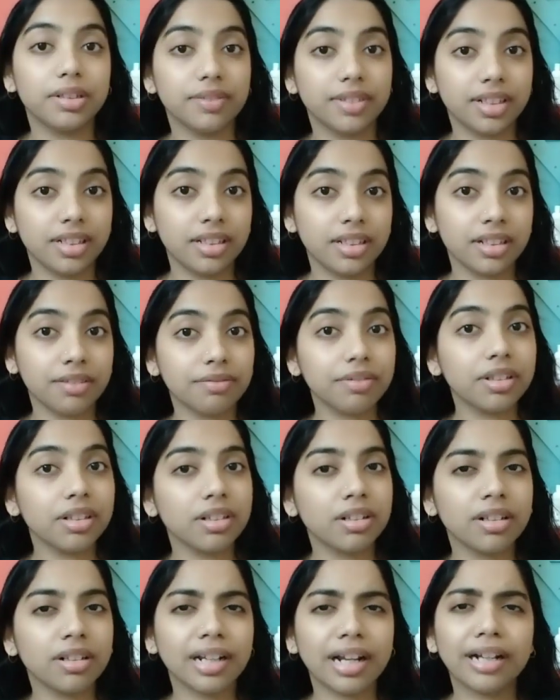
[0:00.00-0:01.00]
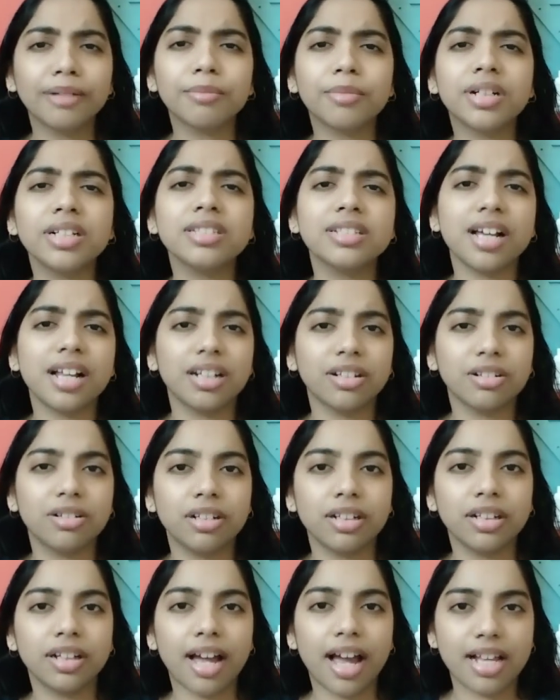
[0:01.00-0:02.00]
well, it will not that much
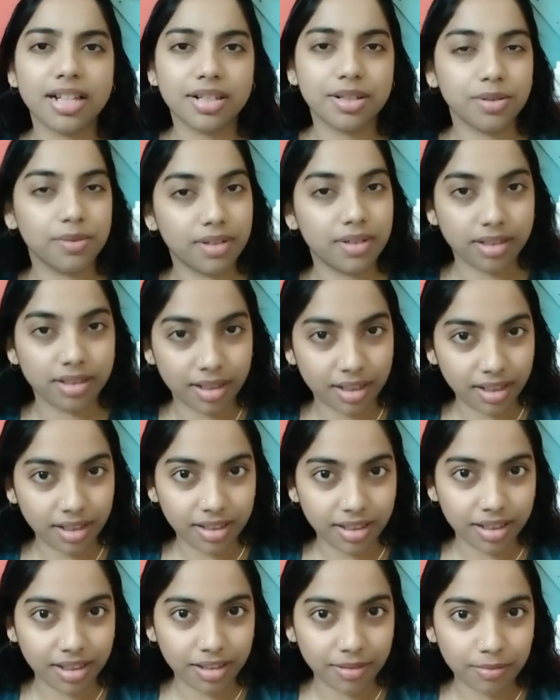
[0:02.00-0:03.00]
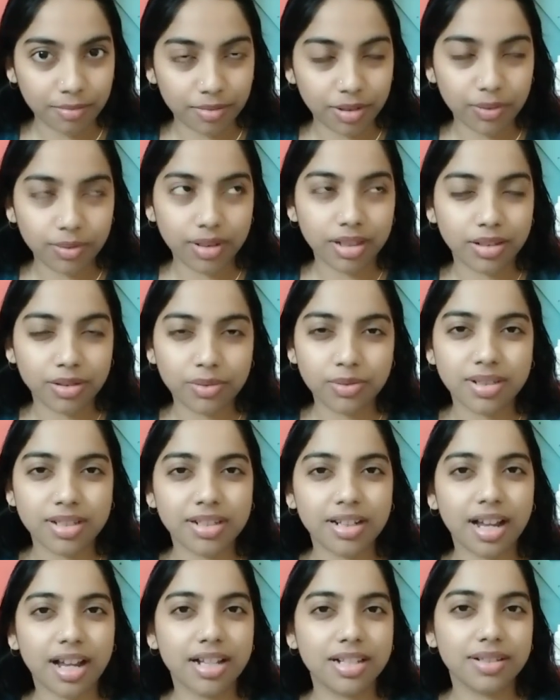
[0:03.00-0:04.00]
alcoholic as you are thinking. You can use
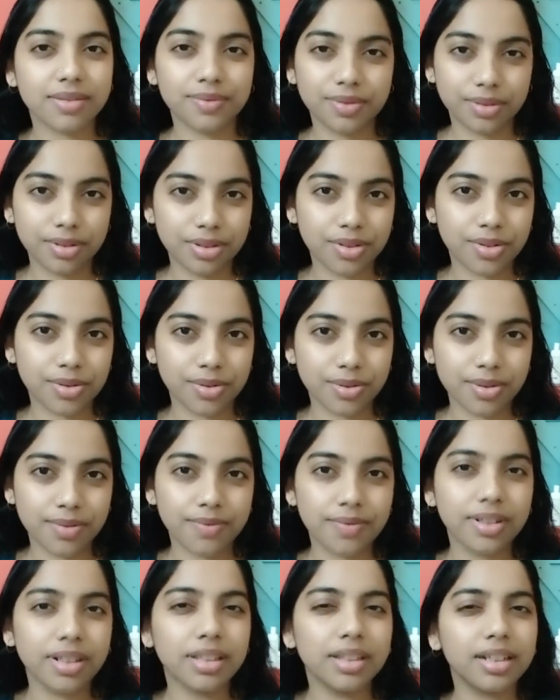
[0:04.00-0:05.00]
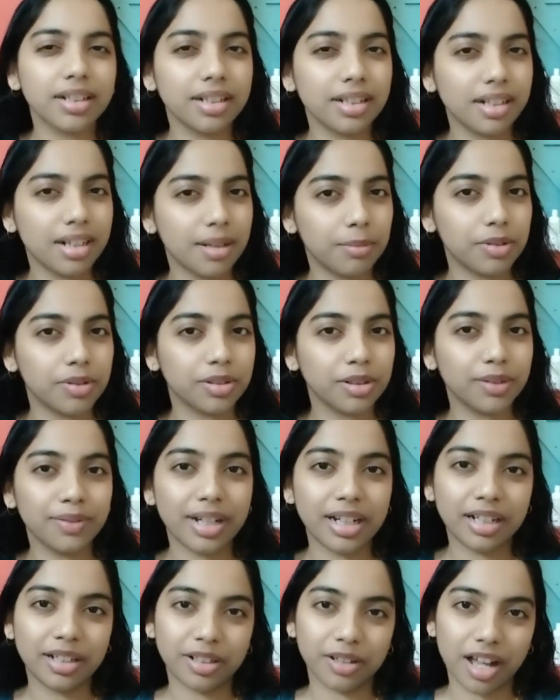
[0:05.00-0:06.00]
it as a fruit juice with little amount of
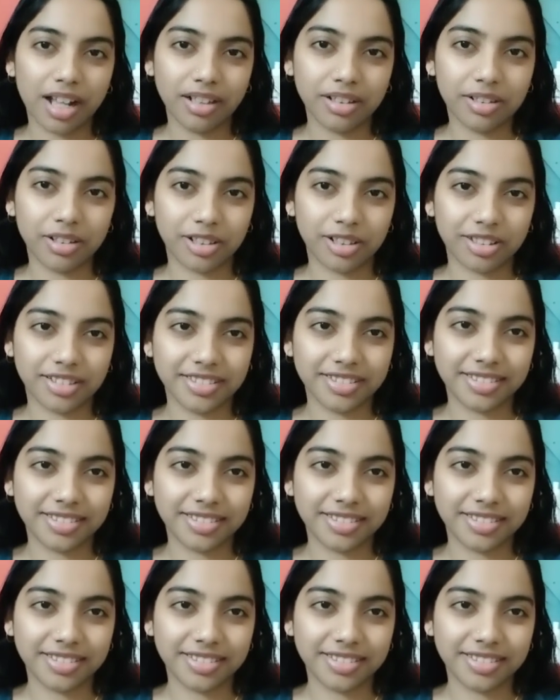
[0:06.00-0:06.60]
alcohol.